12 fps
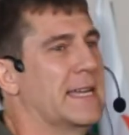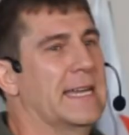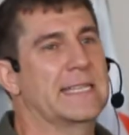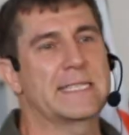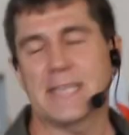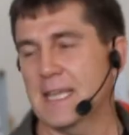
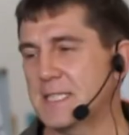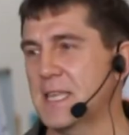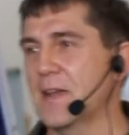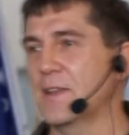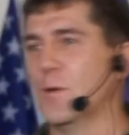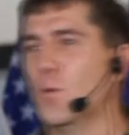It says
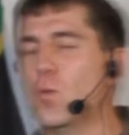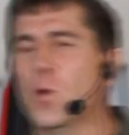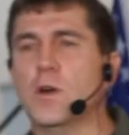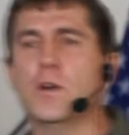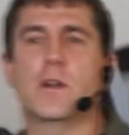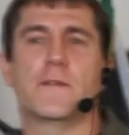there, The
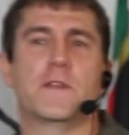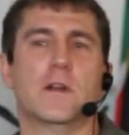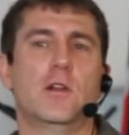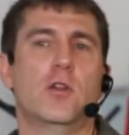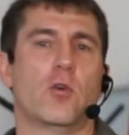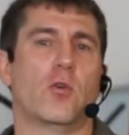word of the
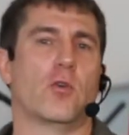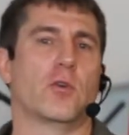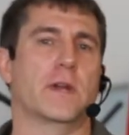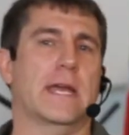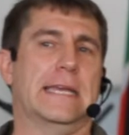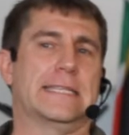
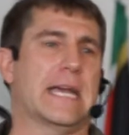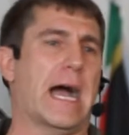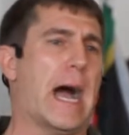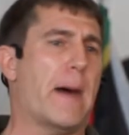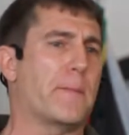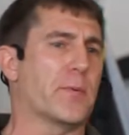Lord is
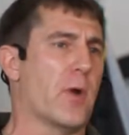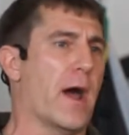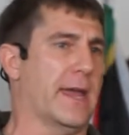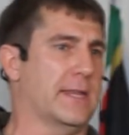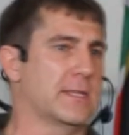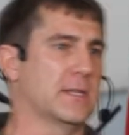
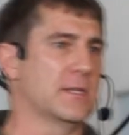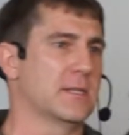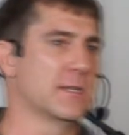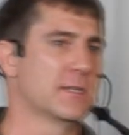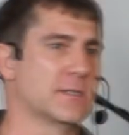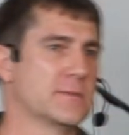upright,
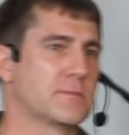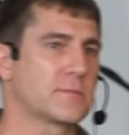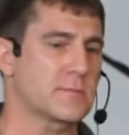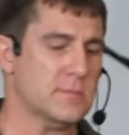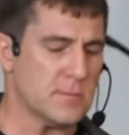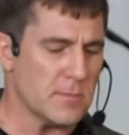
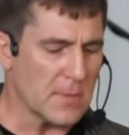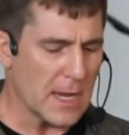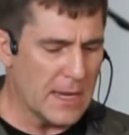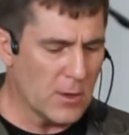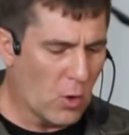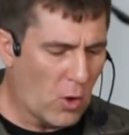
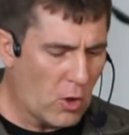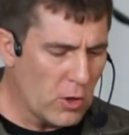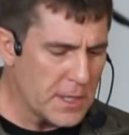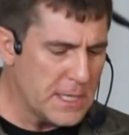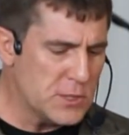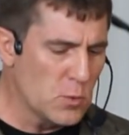and
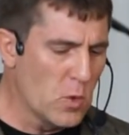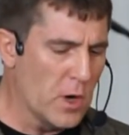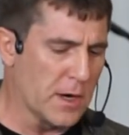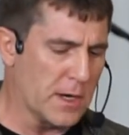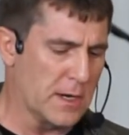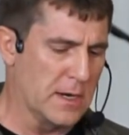all his
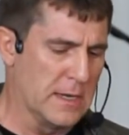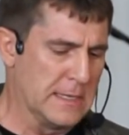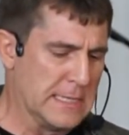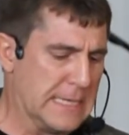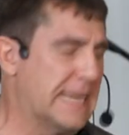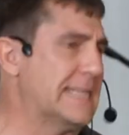work
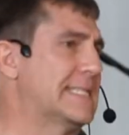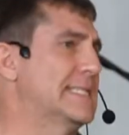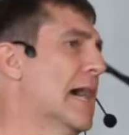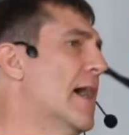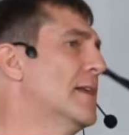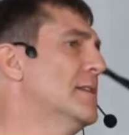is
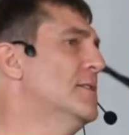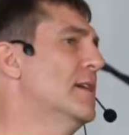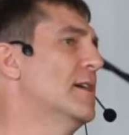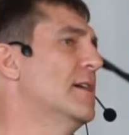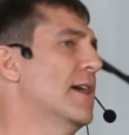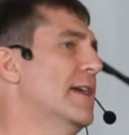done
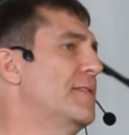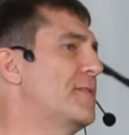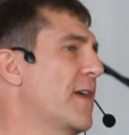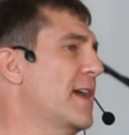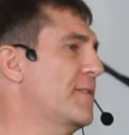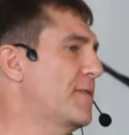in
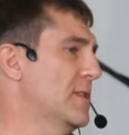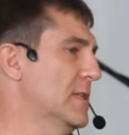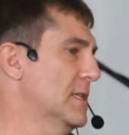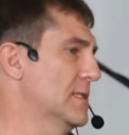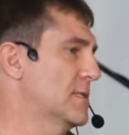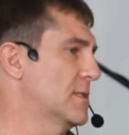
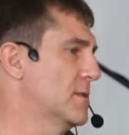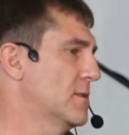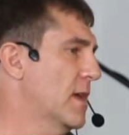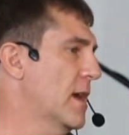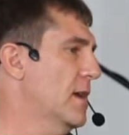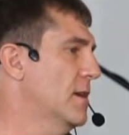faithfulness.
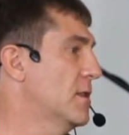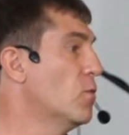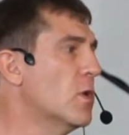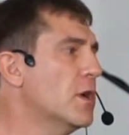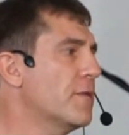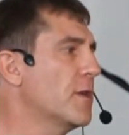Okay? The
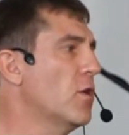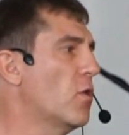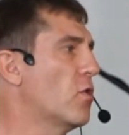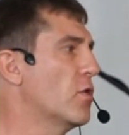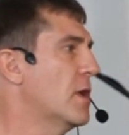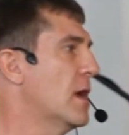word of the
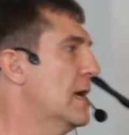Lord